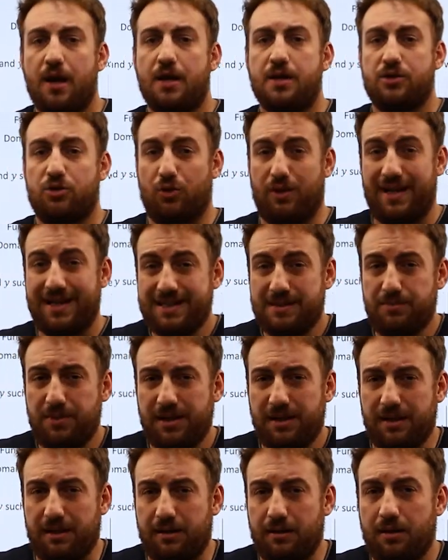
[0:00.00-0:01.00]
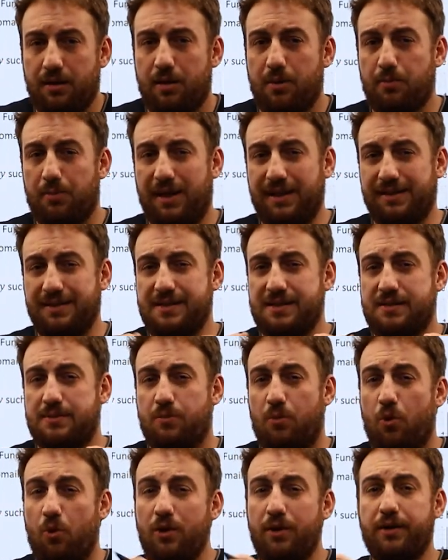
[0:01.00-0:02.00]
So let's begin by a
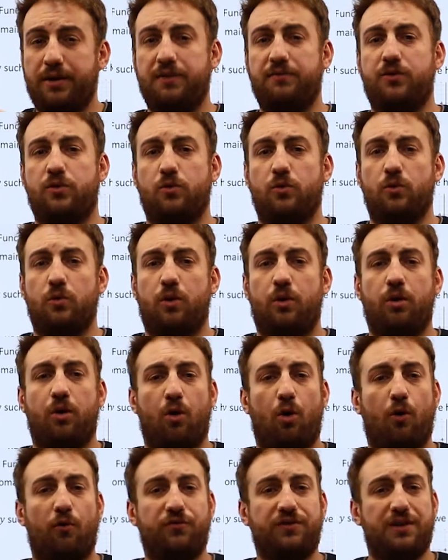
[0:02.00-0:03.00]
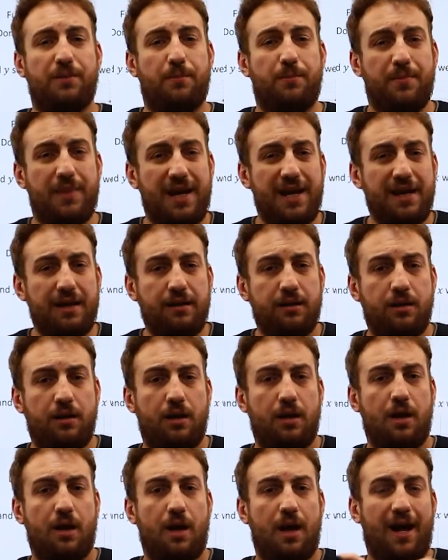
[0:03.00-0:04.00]
small review of the main
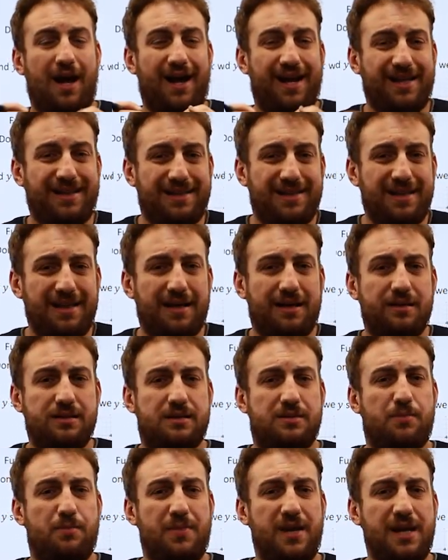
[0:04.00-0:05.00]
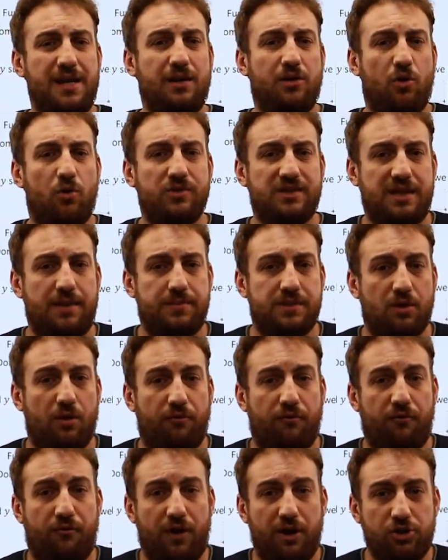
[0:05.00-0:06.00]
ideas, main concepts
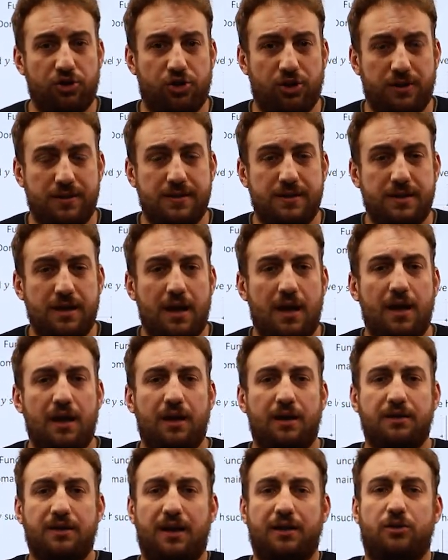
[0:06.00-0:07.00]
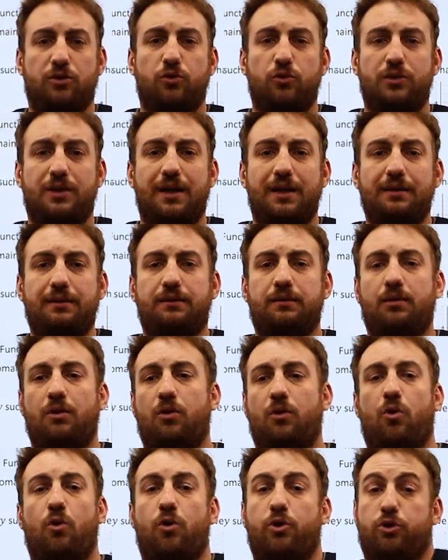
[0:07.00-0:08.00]
of functions that you did
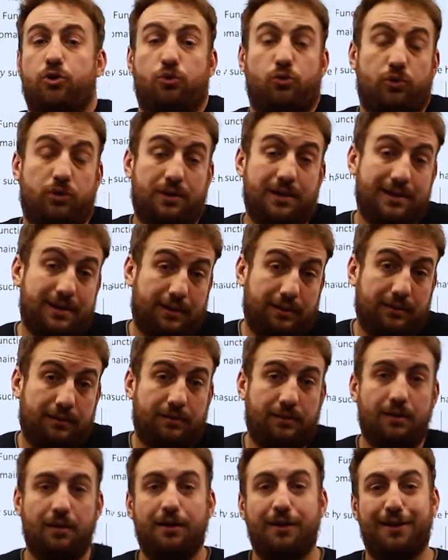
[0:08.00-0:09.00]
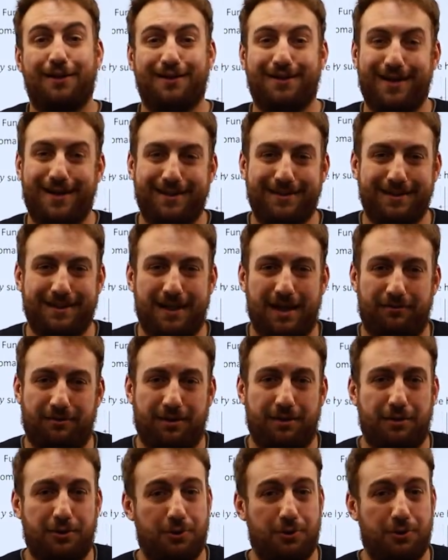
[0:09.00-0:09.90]
or you didn't in grade 11.